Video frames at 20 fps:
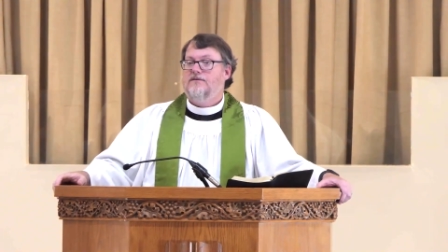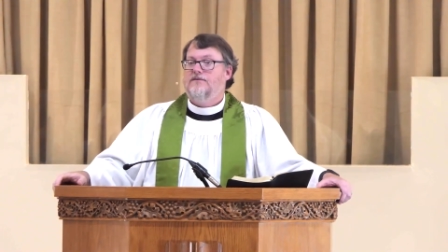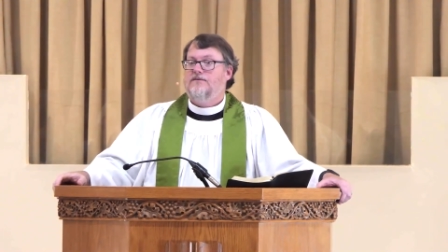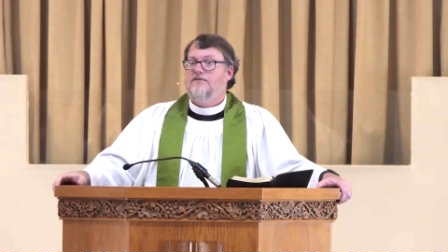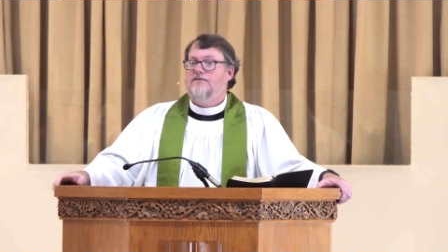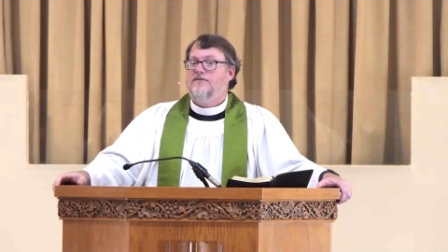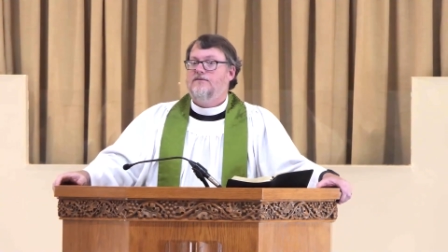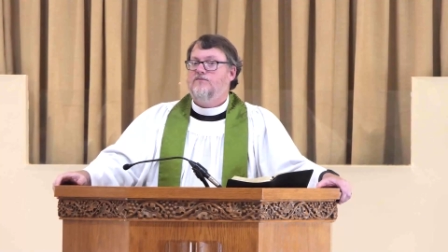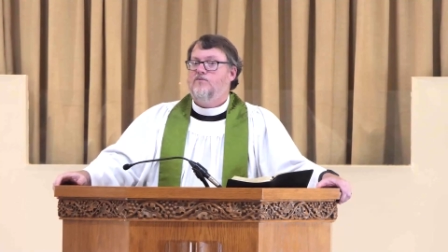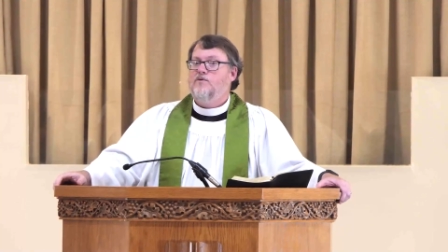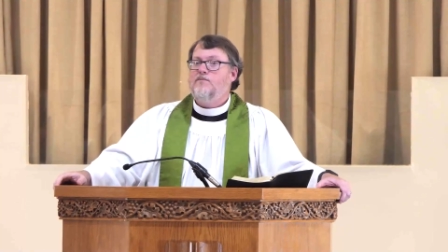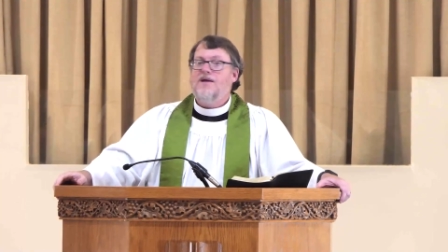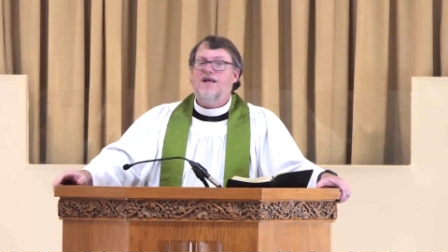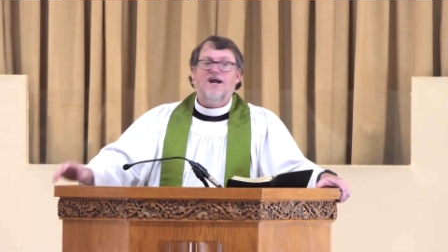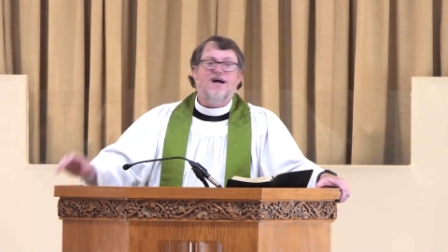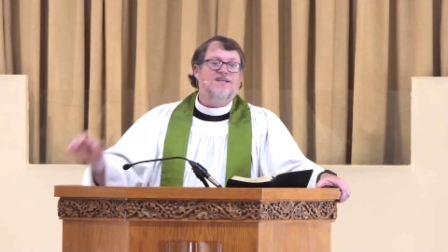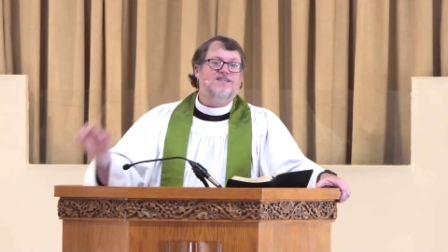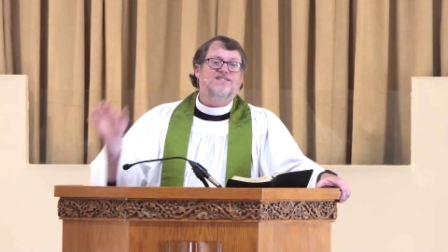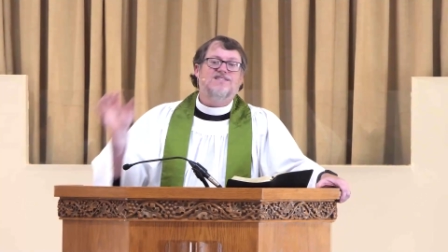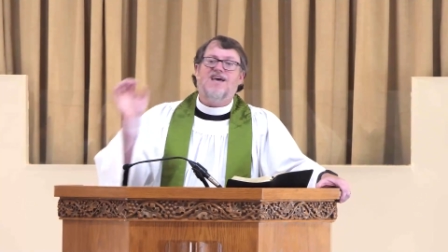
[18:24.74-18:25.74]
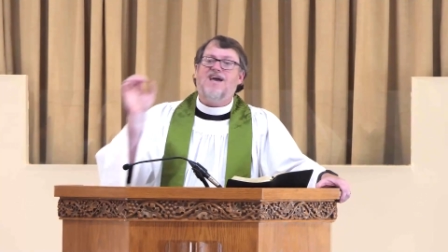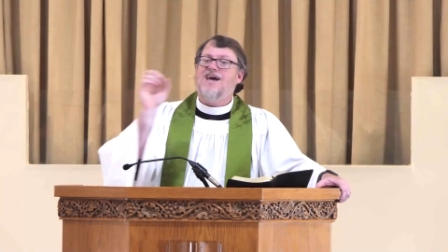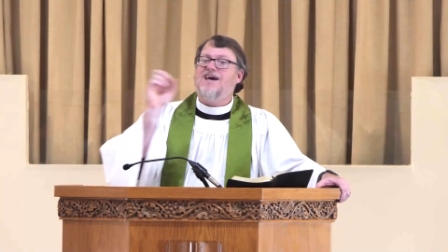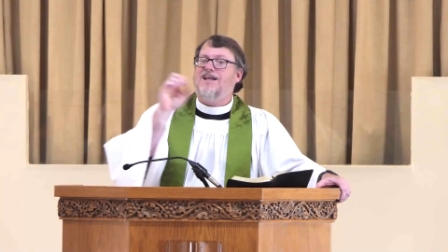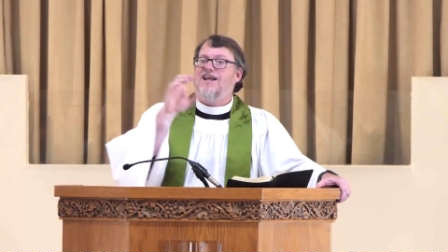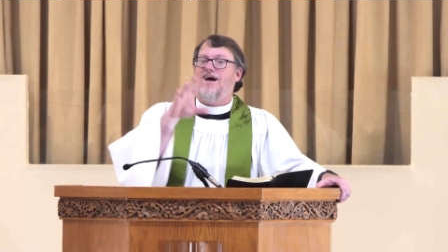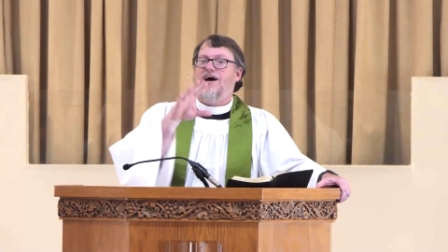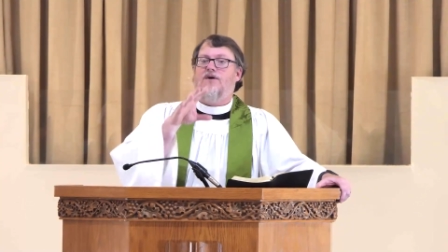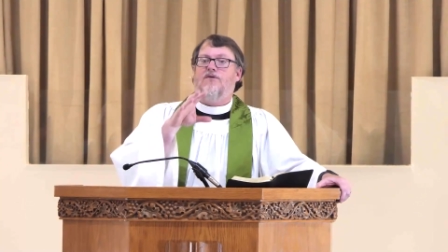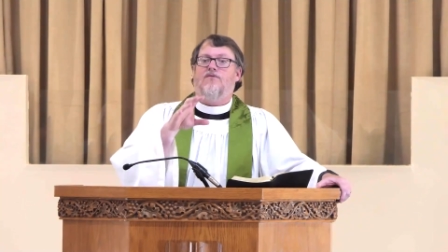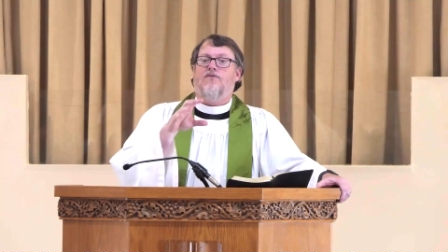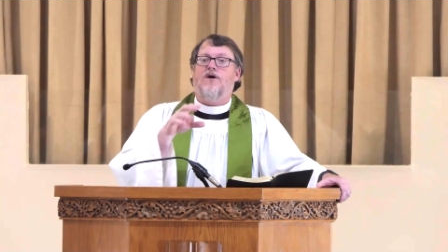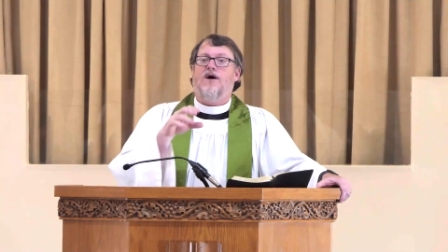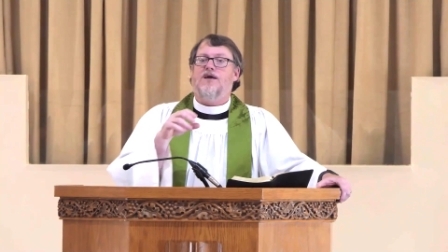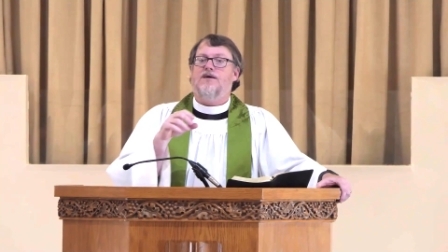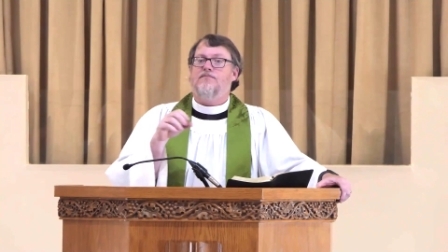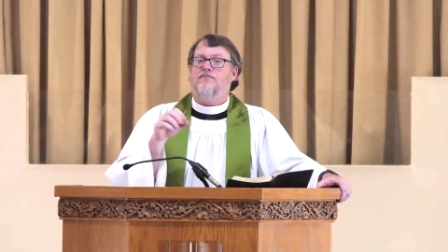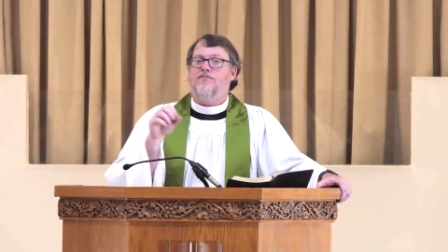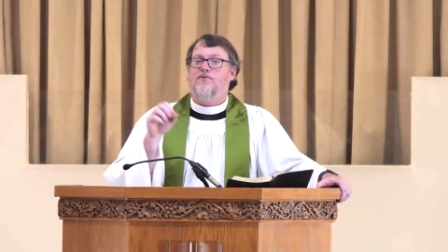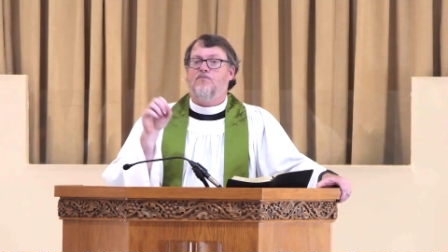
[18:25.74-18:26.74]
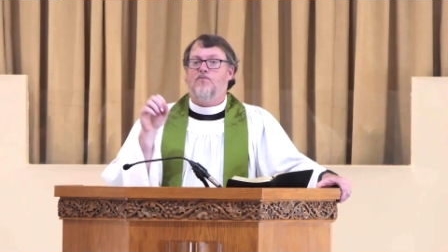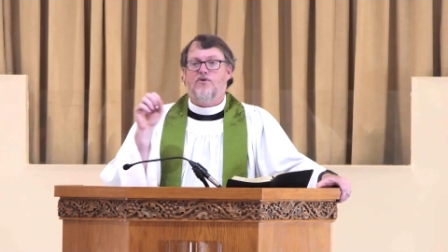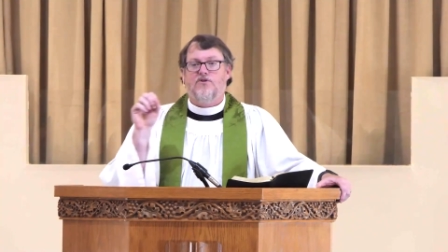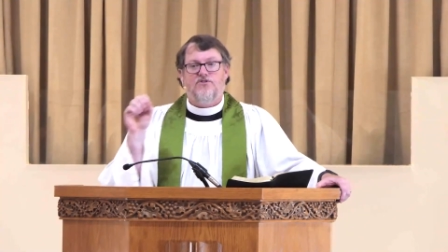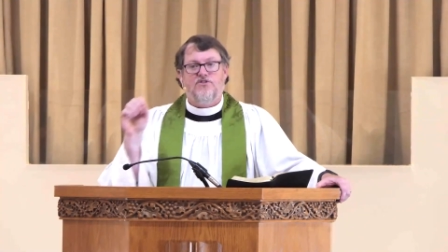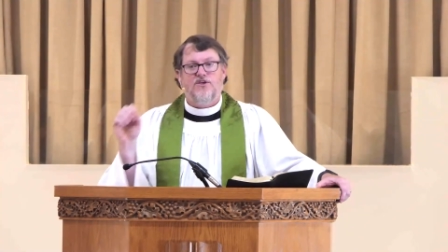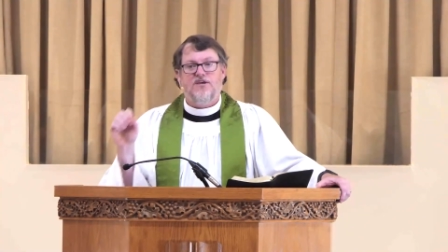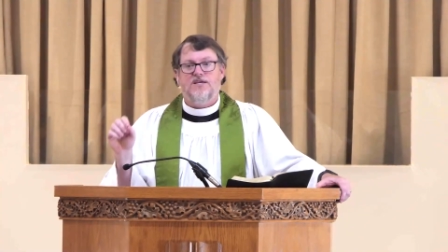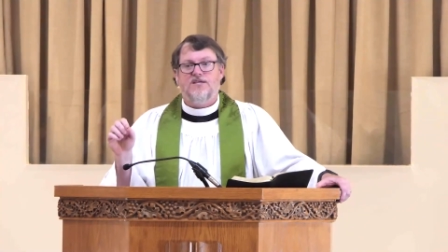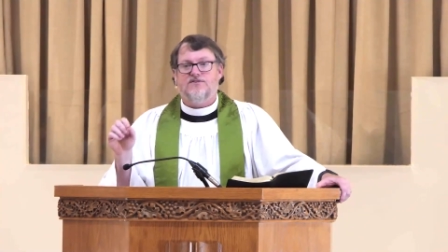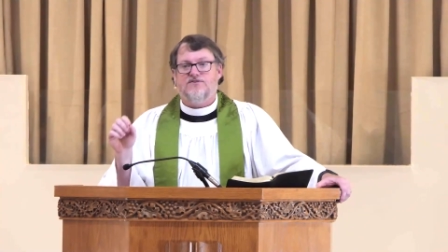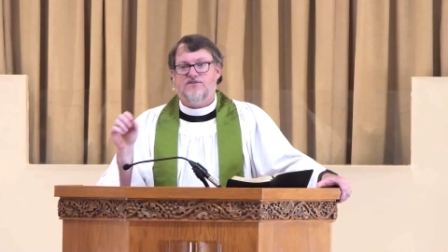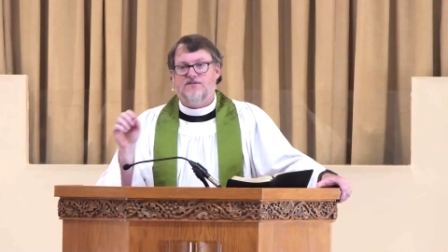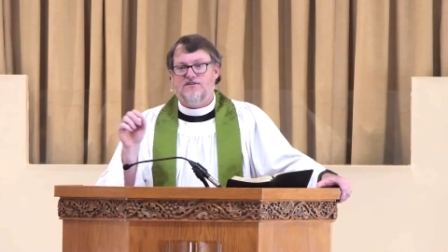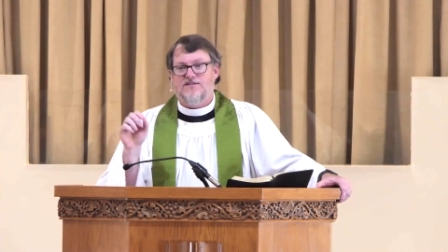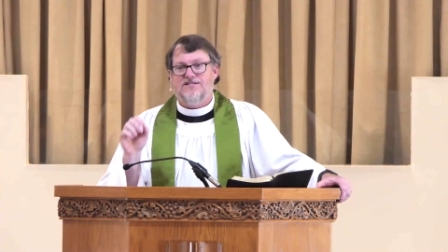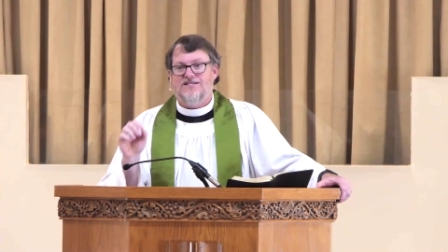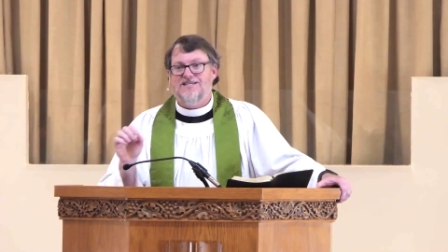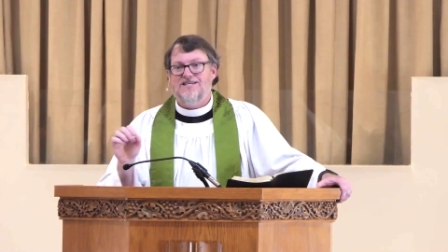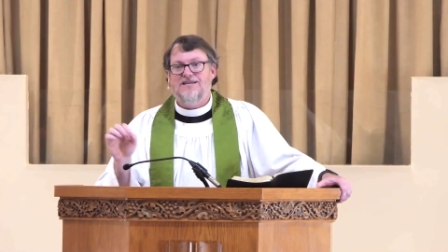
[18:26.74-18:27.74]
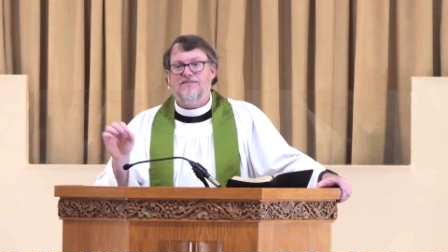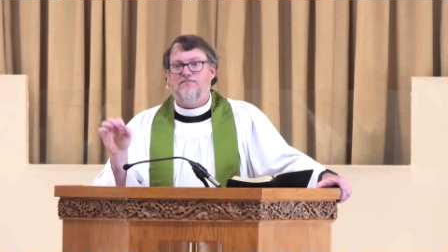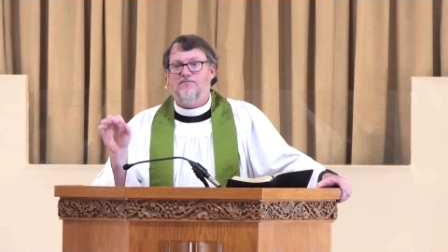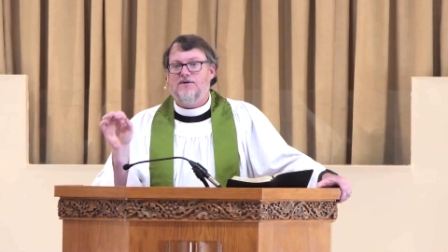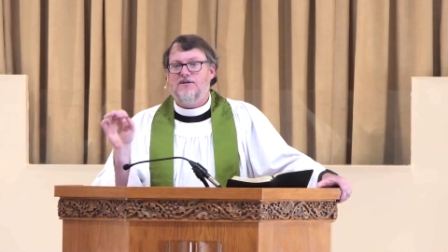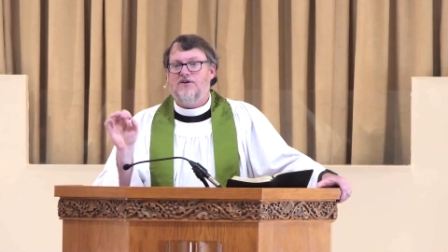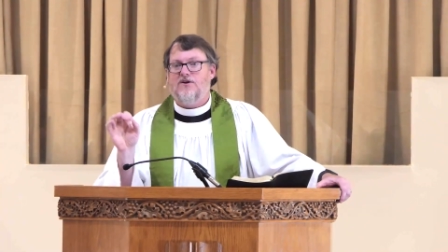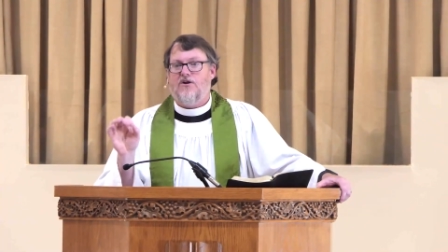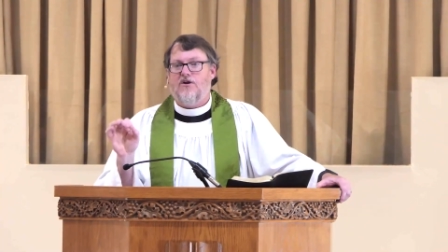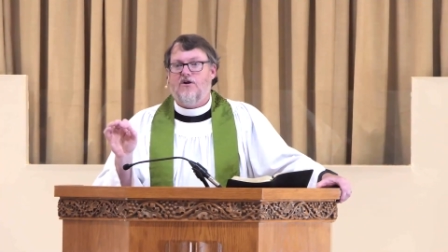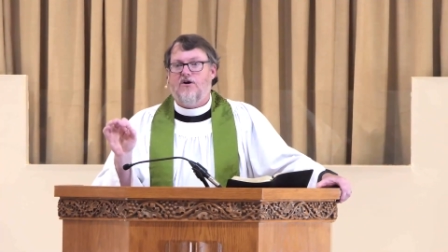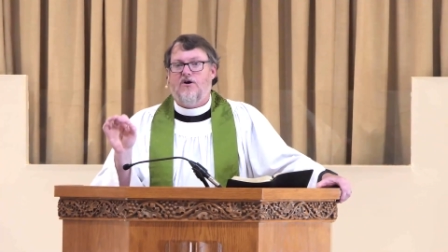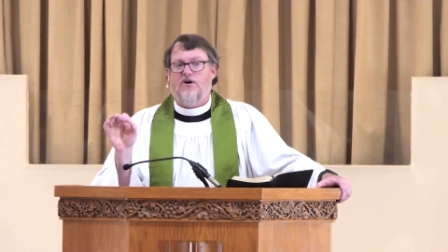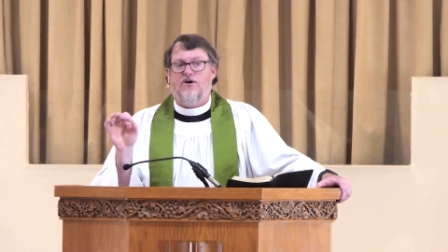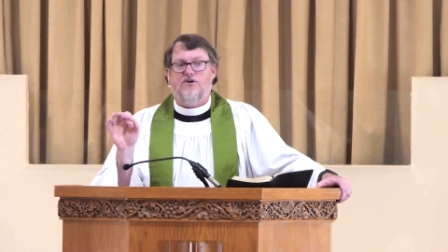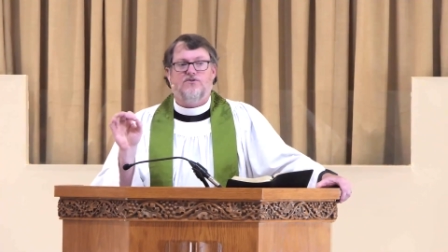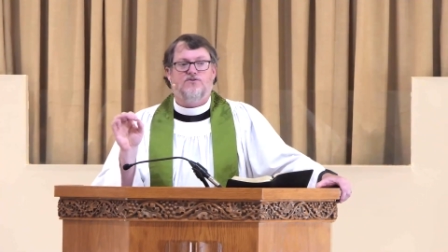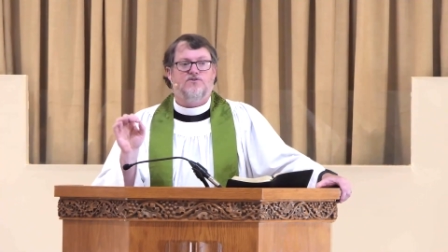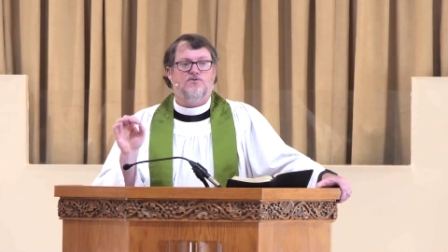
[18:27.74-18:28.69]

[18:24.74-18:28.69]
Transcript: We may not say it outright, but we're thinking deep in our hearts,